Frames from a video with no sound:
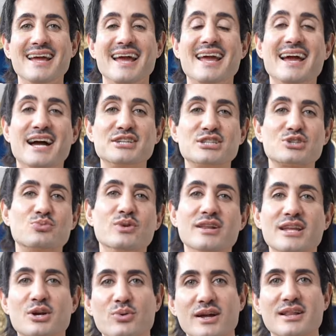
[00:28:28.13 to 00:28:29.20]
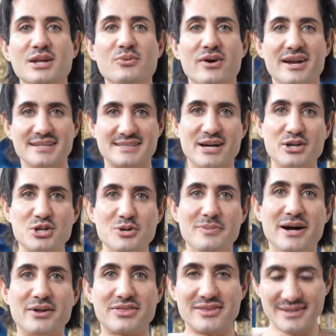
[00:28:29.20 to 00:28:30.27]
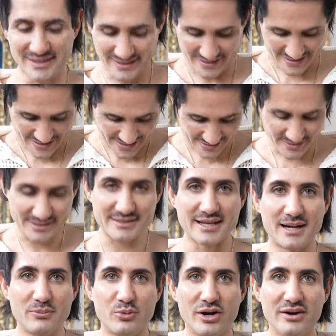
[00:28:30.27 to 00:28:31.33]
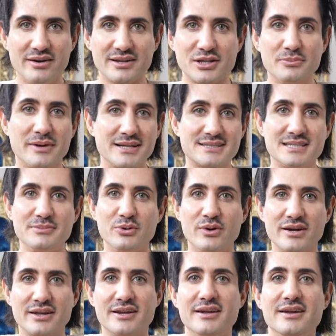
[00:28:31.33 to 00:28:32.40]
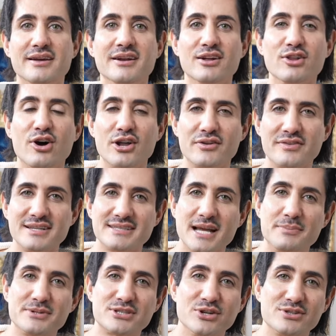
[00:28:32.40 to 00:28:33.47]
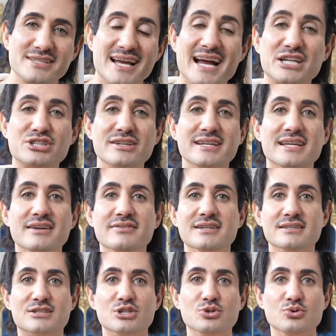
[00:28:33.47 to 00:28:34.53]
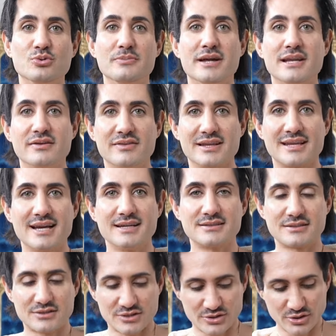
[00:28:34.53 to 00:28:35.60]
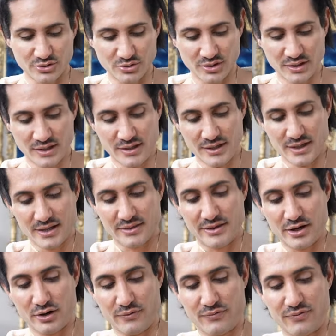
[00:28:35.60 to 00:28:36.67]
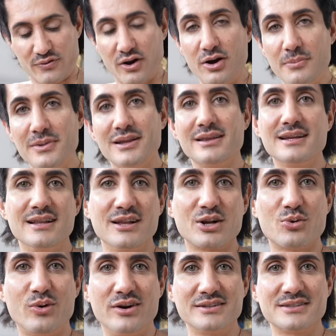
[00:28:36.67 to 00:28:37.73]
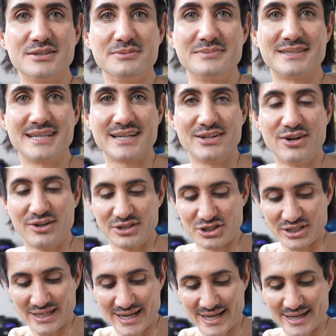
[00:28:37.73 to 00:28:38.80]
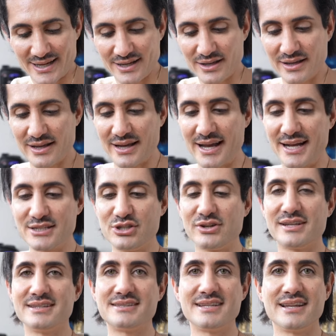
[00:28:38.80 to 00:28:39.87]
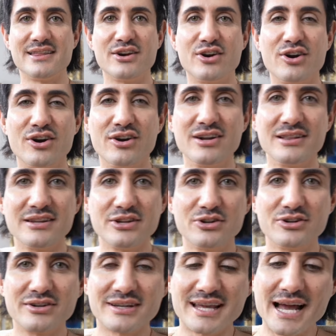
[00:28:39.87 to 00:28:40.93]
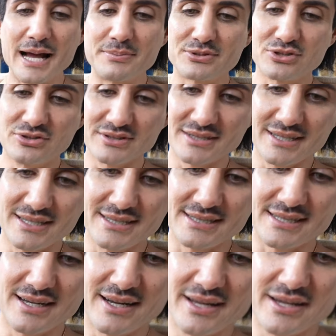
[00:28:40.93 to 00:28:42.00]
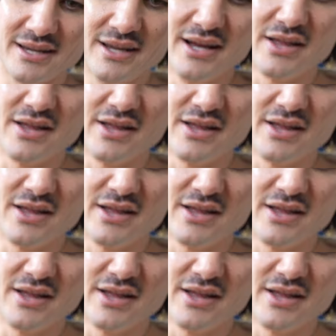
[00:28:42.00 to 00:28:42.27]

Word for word: Hey, I just really quickly want to tell you about the necklace that I'm wearing. You might see me wearing it in a lot of these episodes. I actually give it to many of the guests too. They're from Leela Quantum Technology, and as you can see, there are little capsules inside